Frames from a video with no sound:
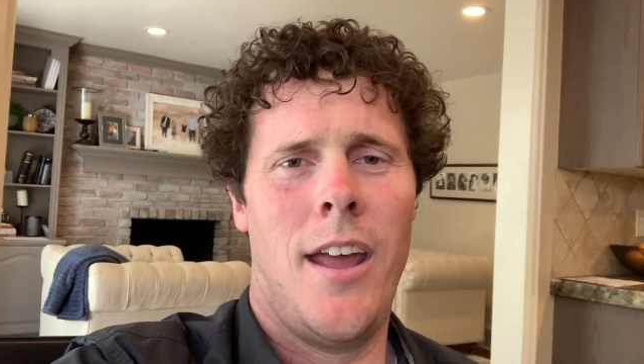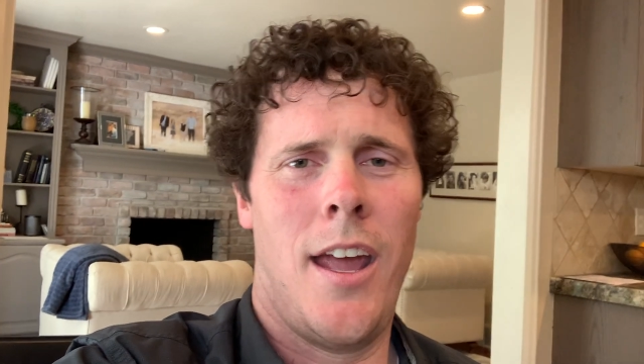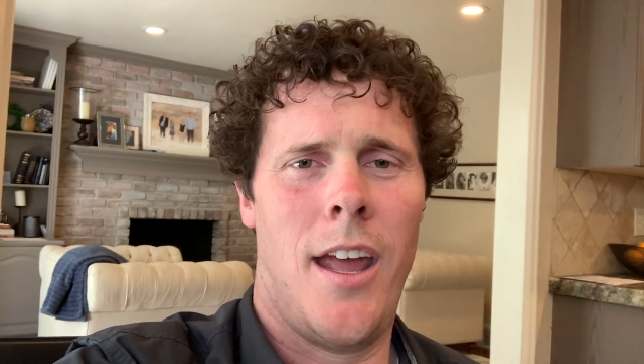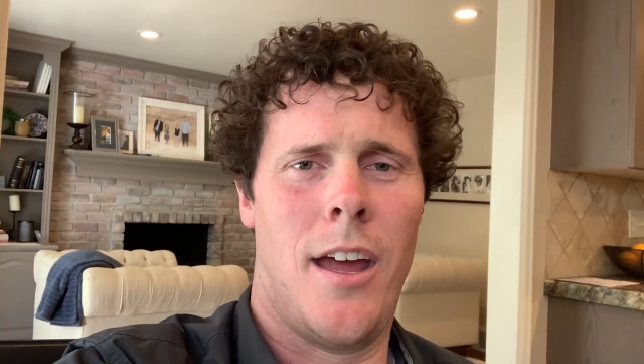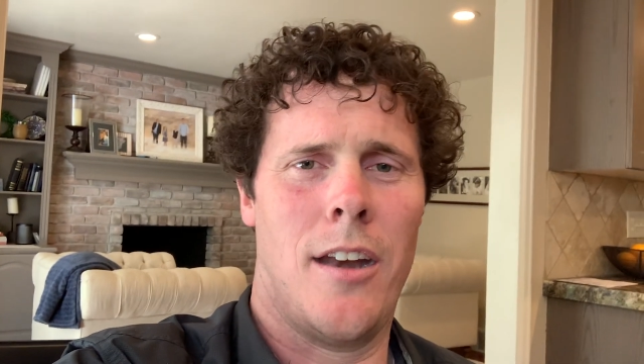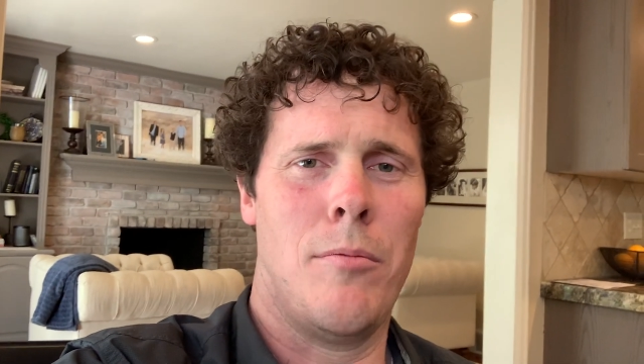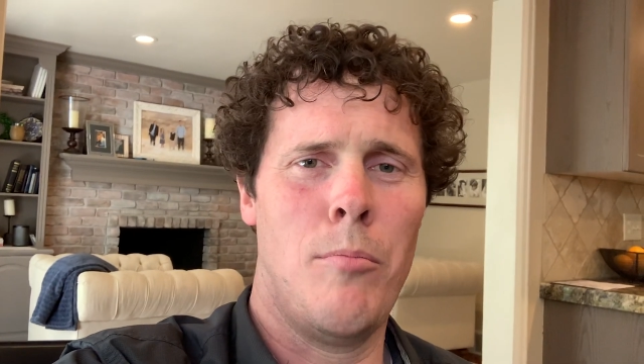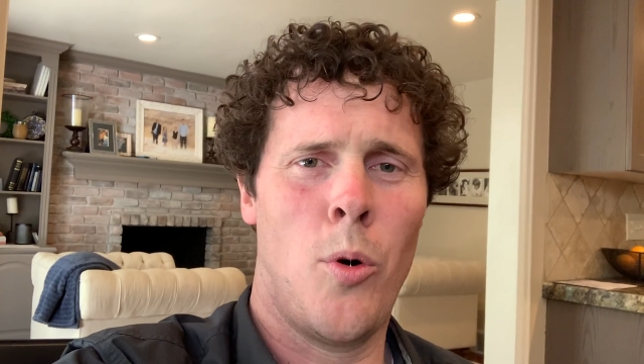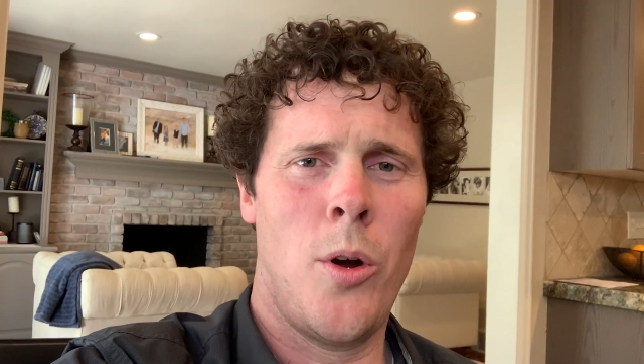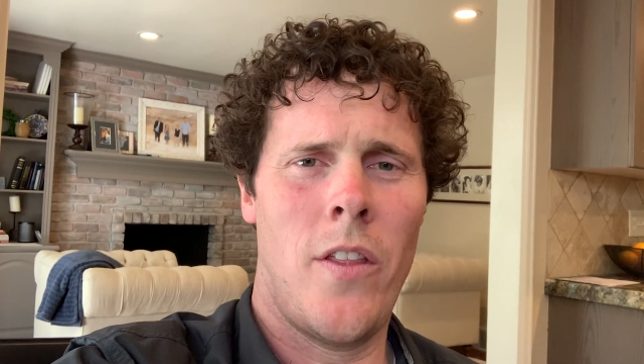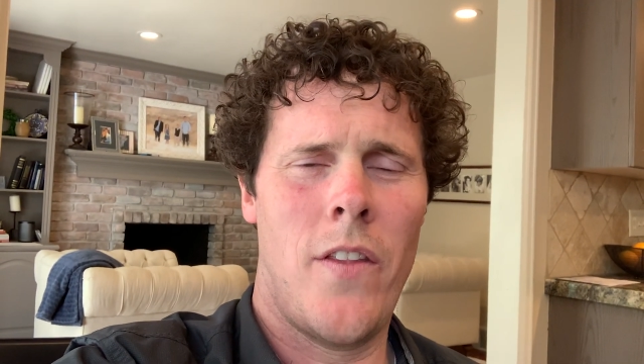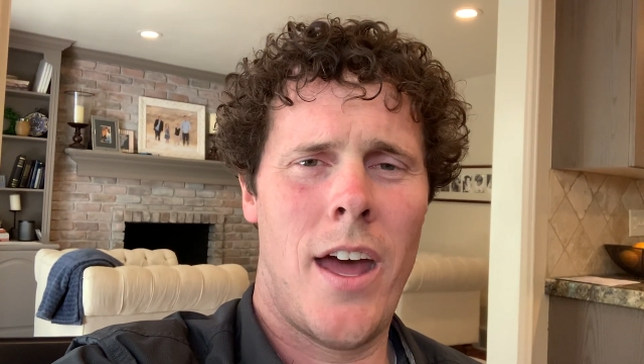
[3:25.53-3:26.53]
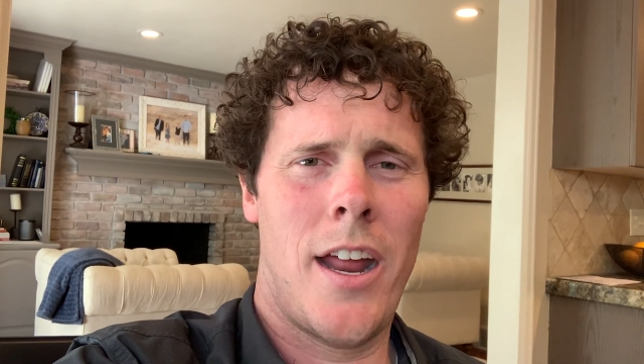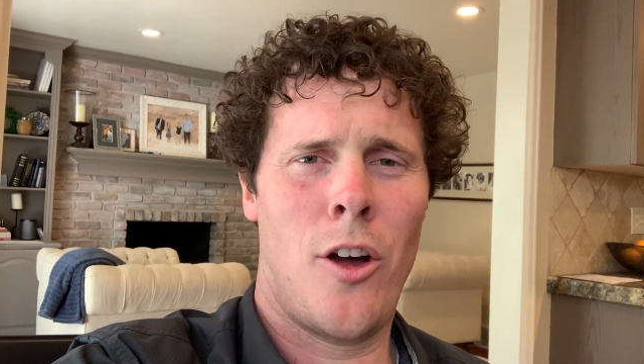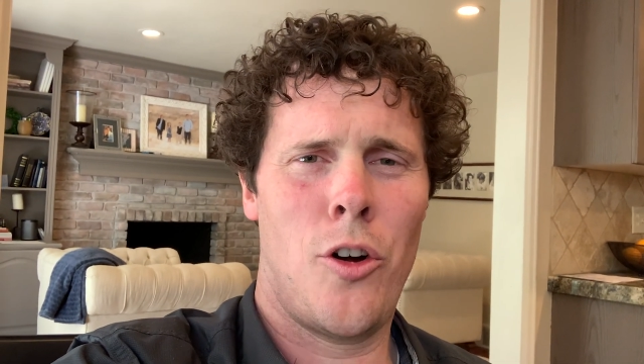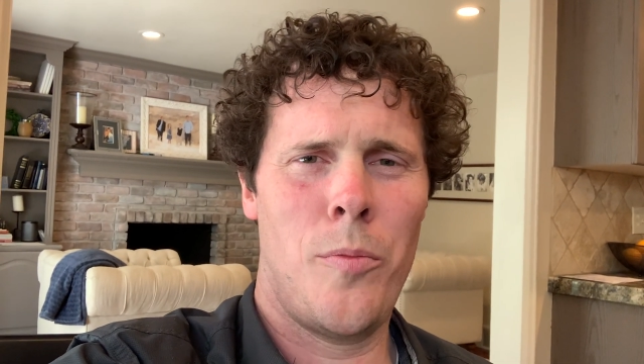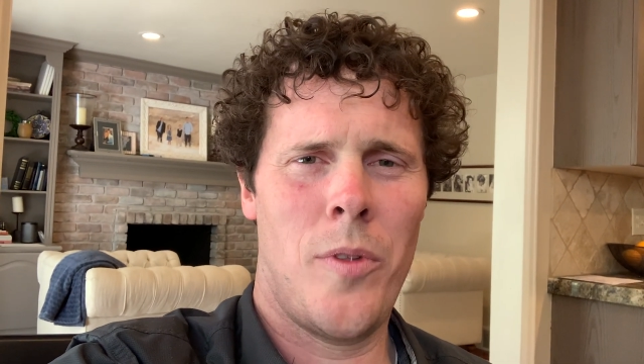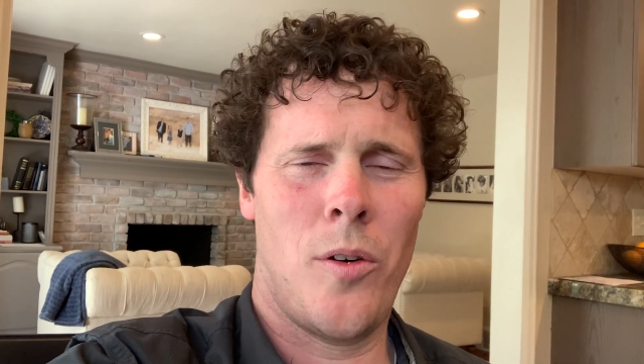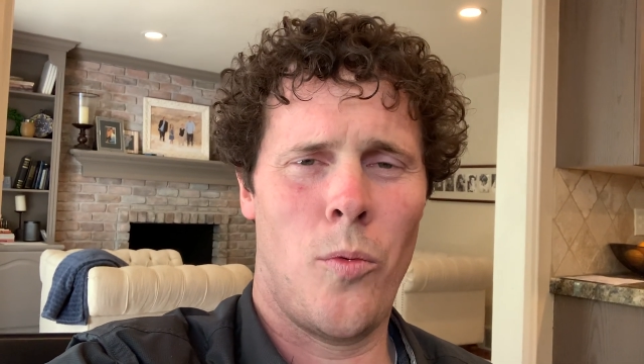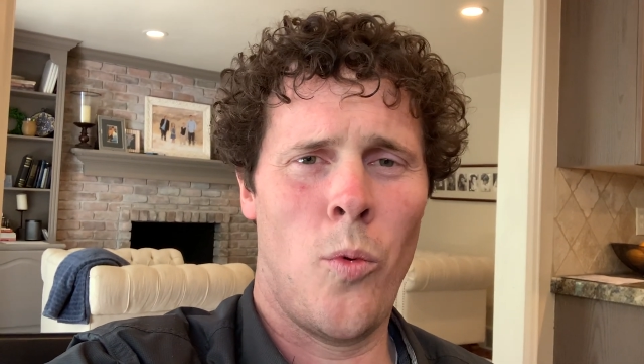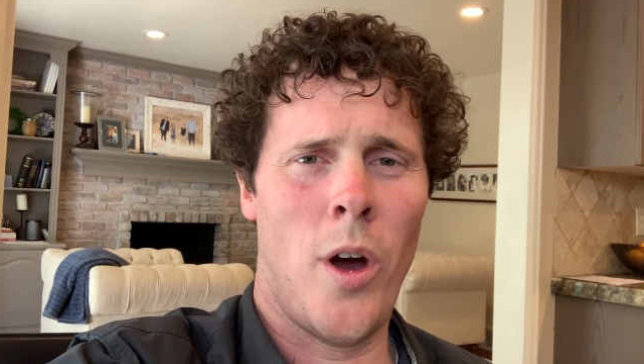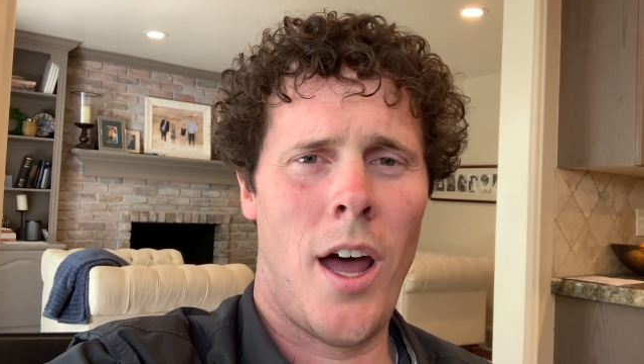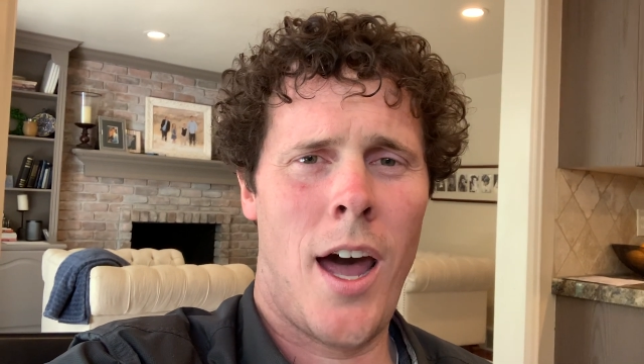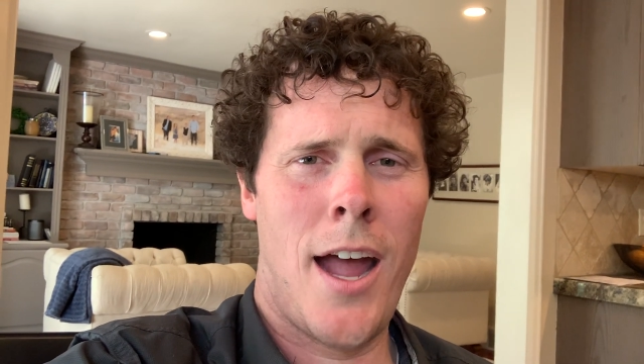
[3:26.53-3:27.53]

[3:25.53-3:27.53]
And more than that, I hope that what